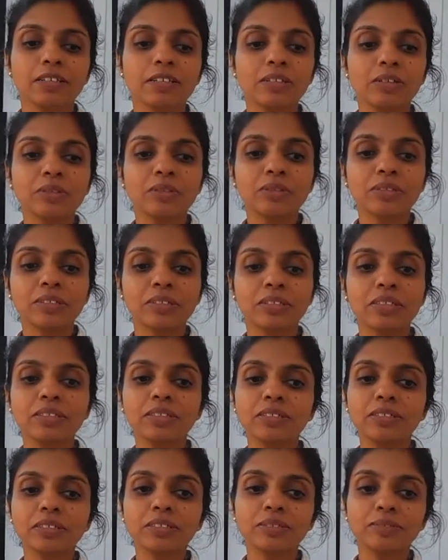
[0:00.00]
Now,
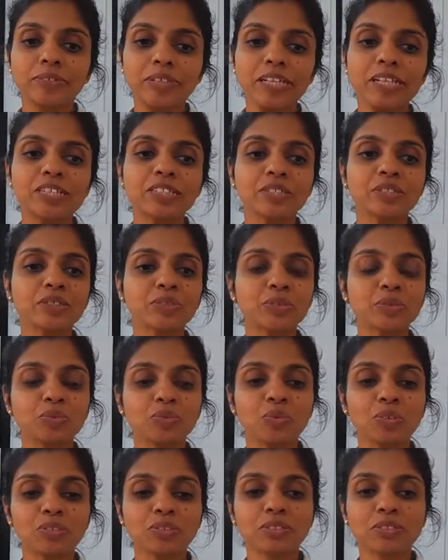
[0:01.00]
in relation to
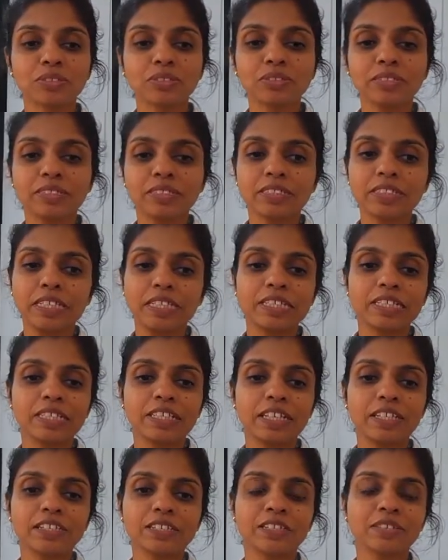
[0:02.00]
water and
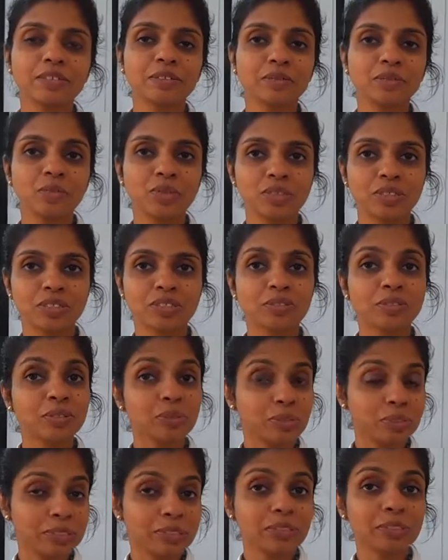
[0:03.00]
sanitation and water
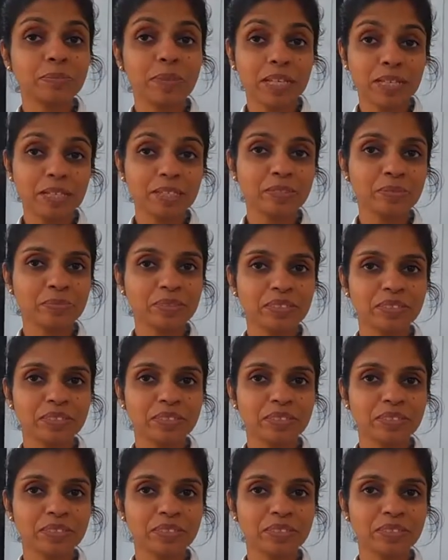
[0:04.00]
resources management.